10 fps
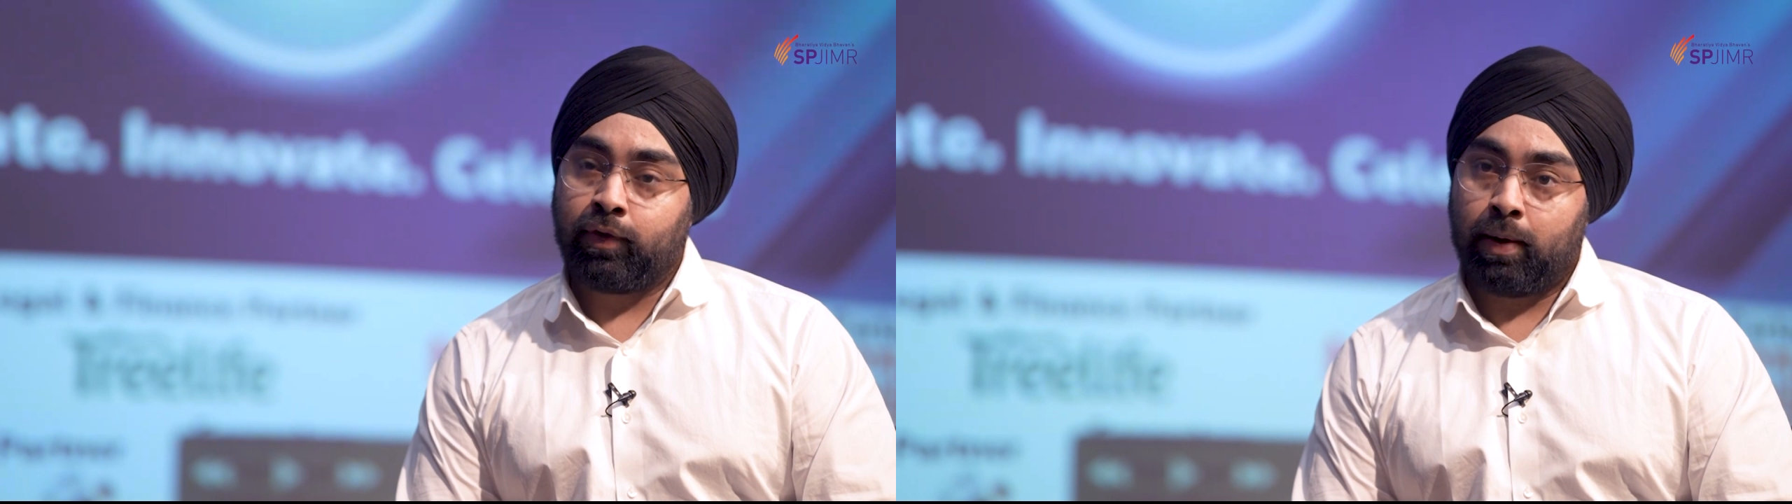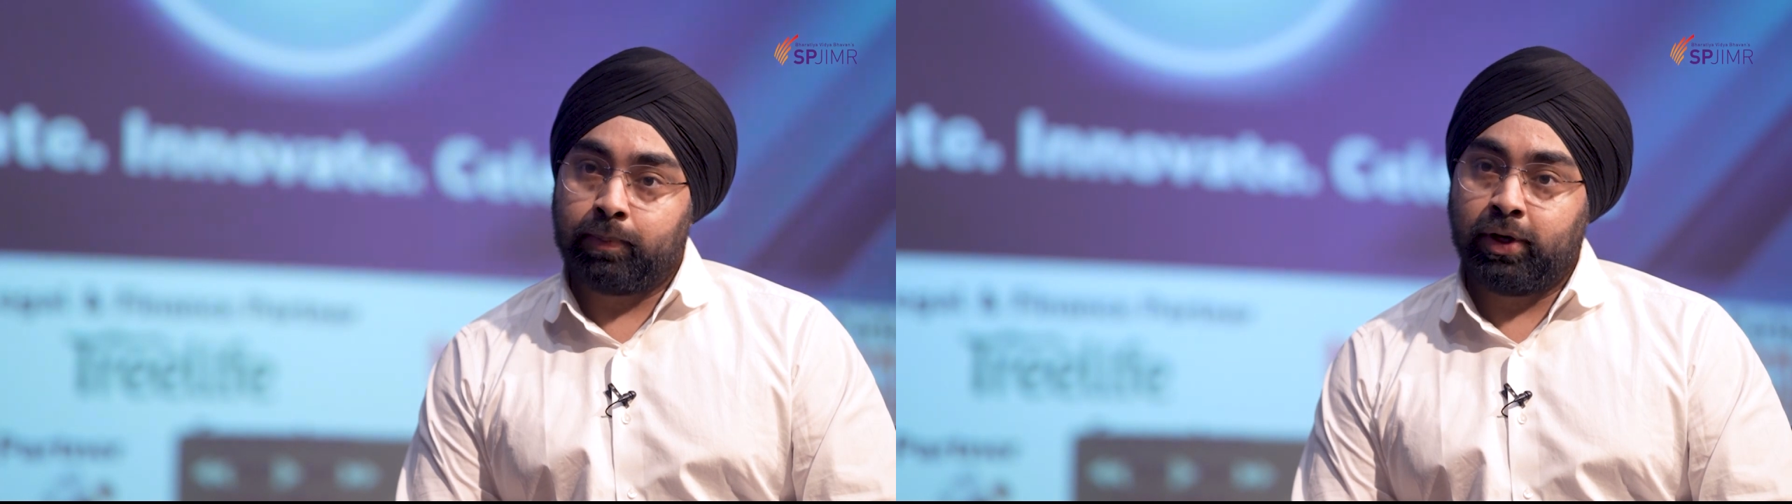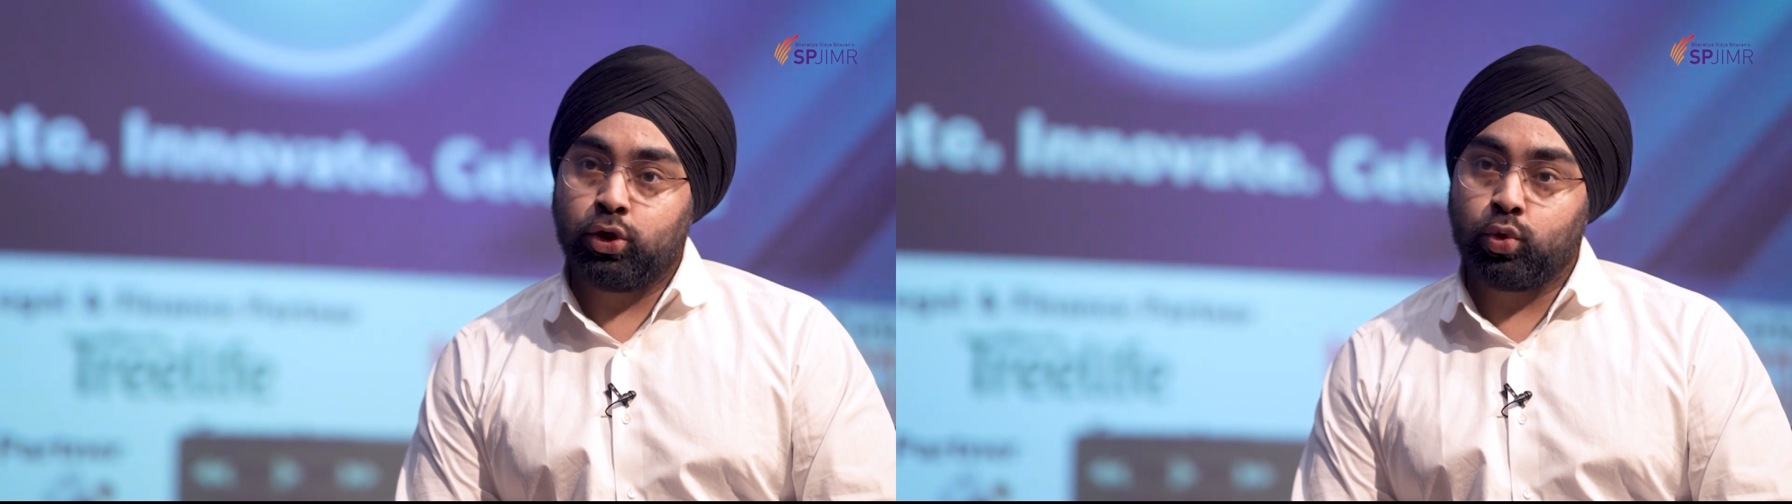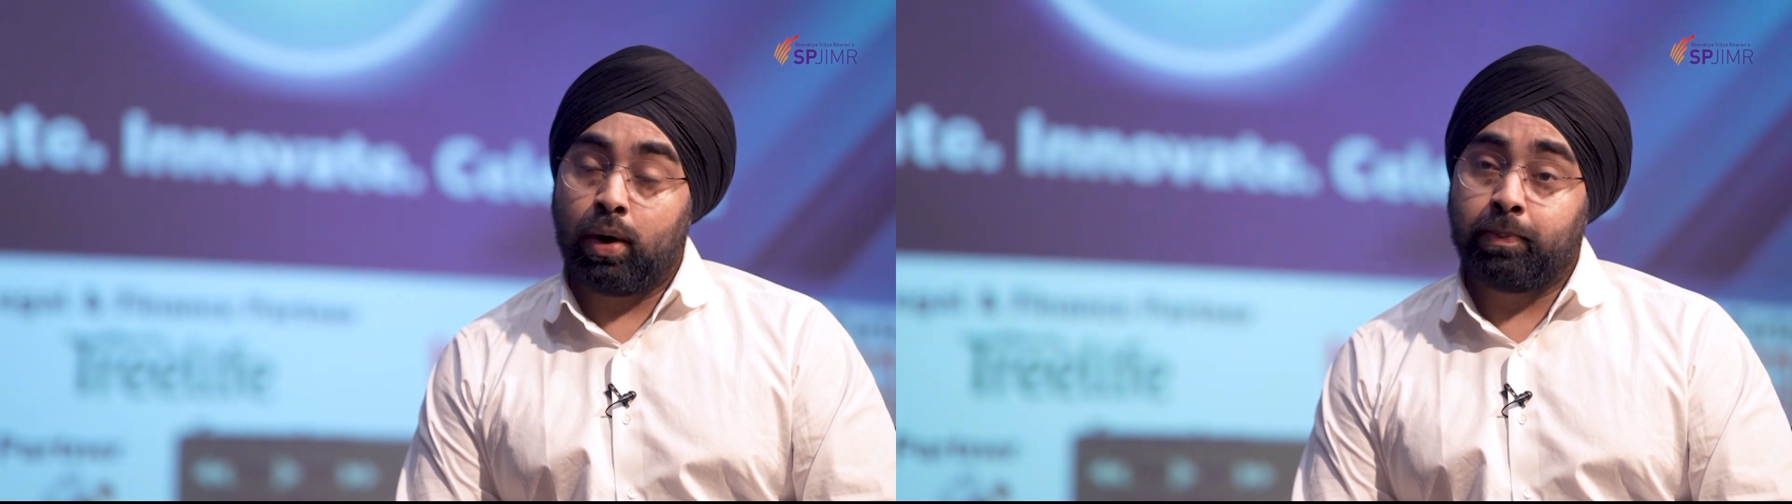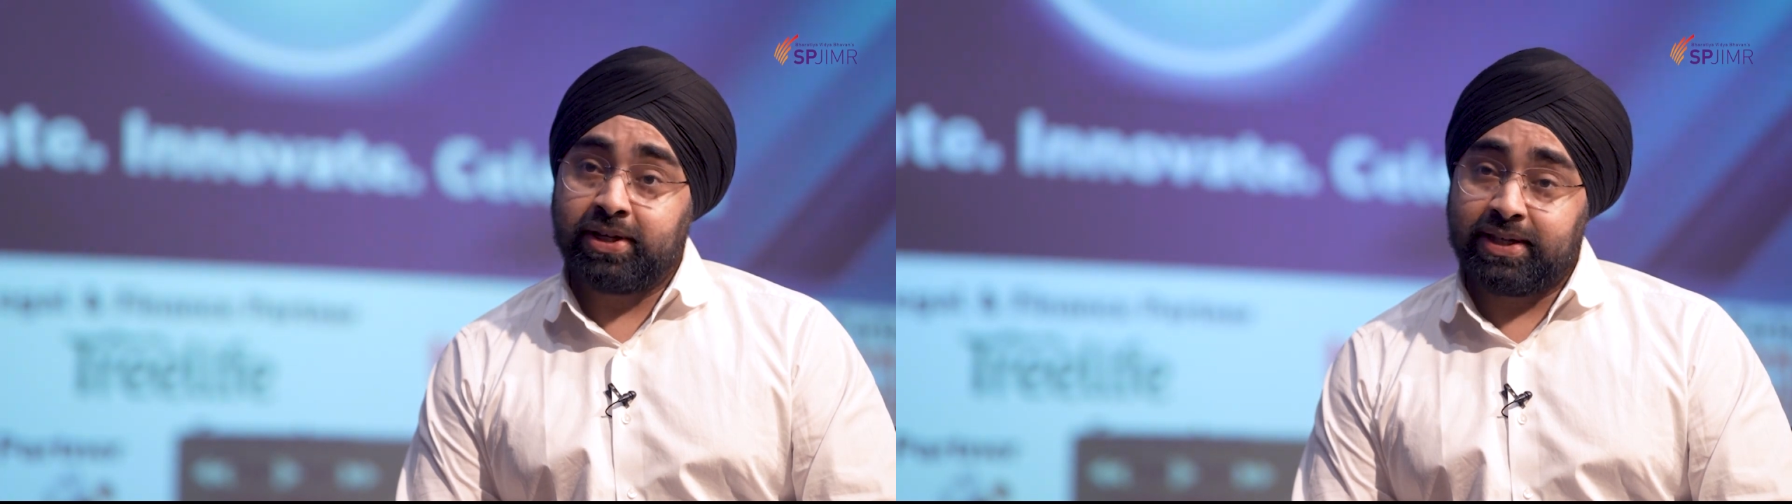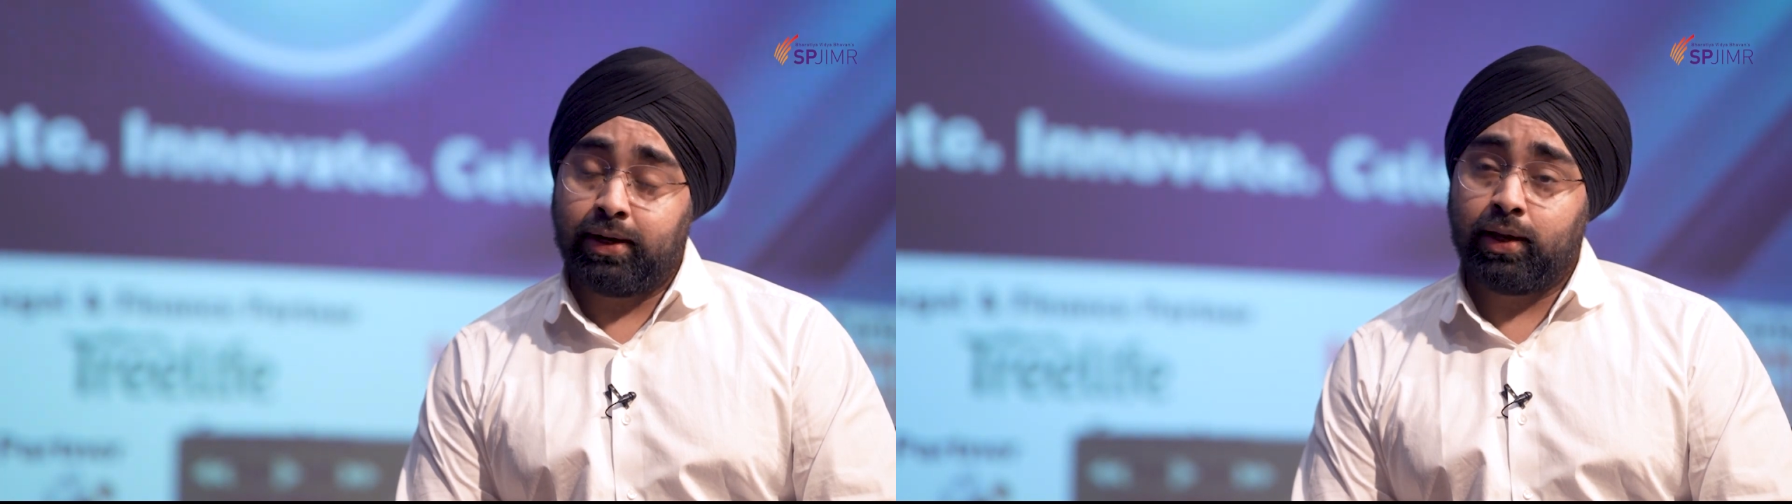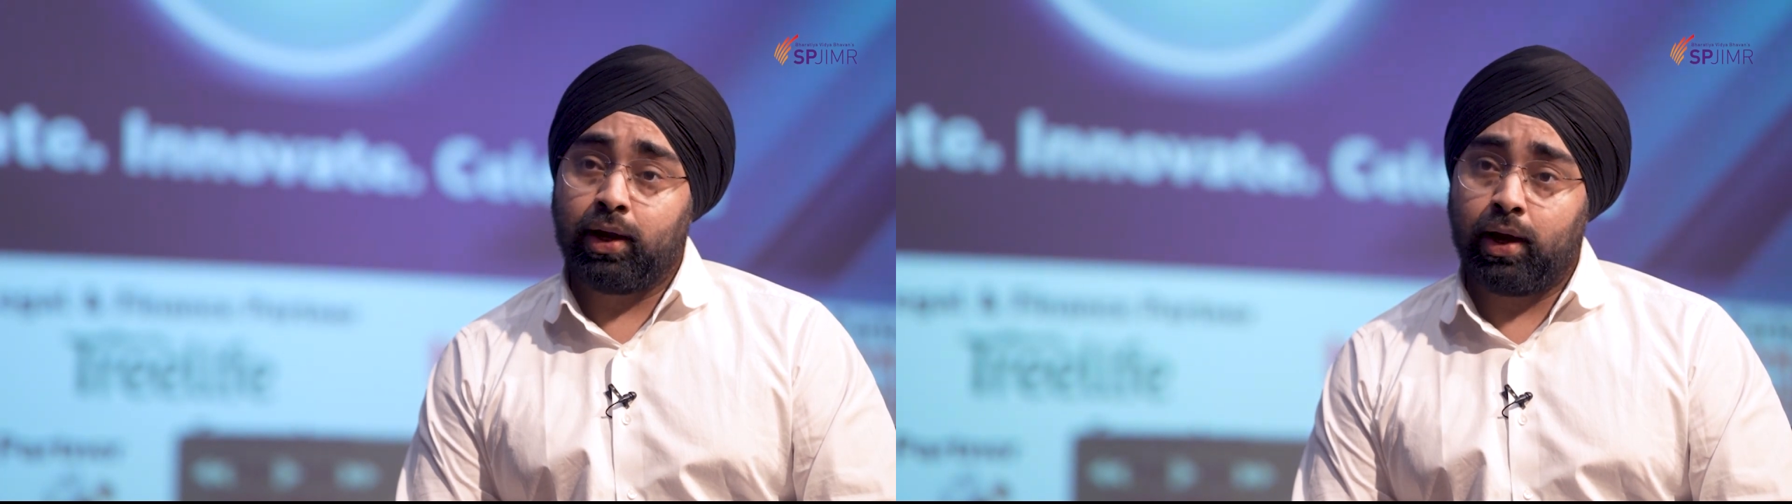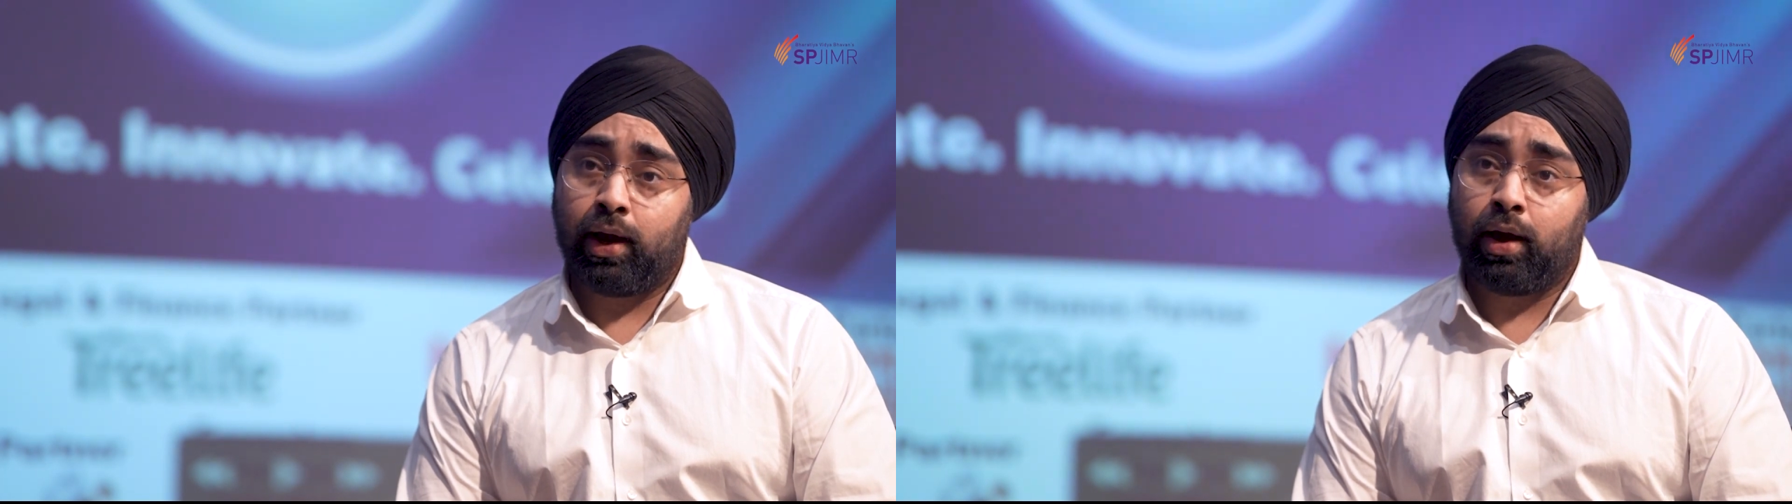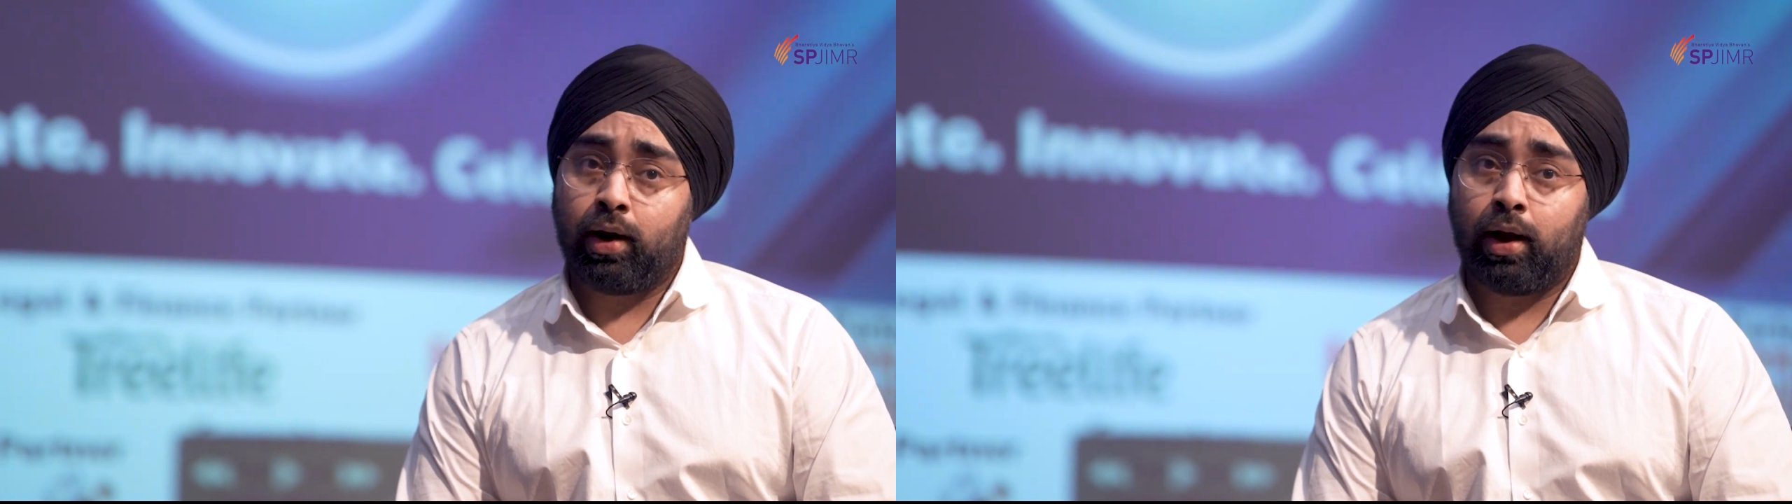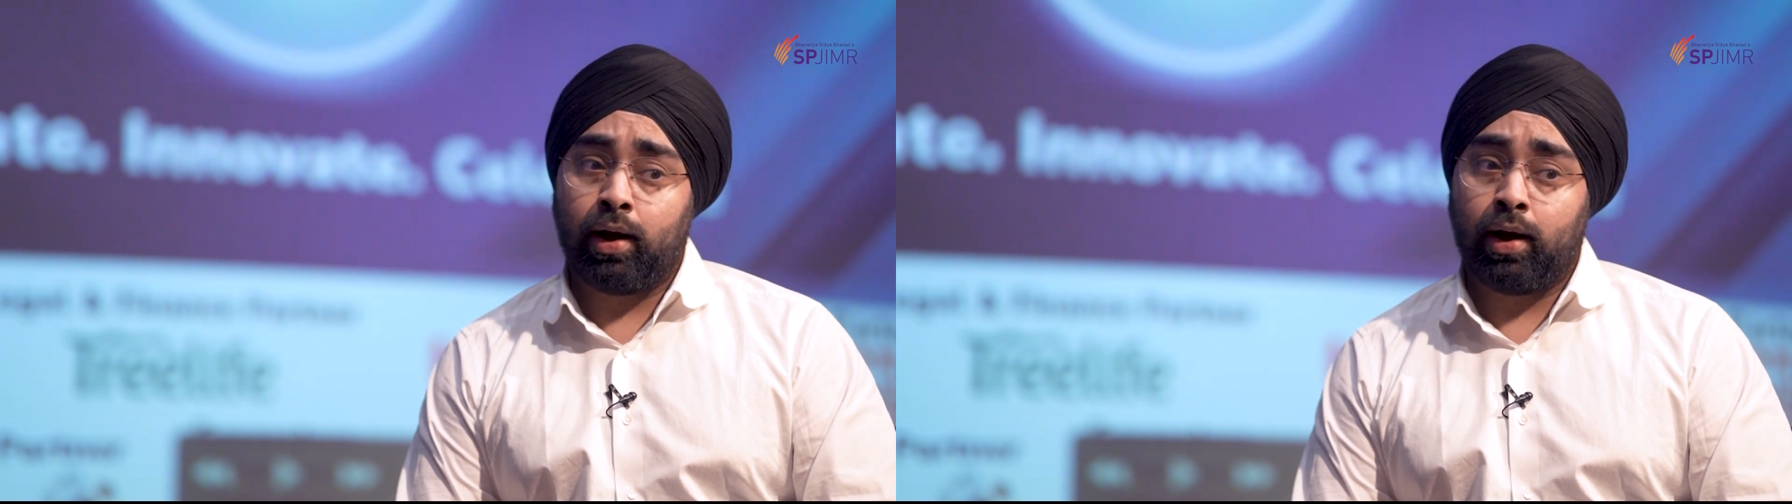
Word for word: companies who are presenting here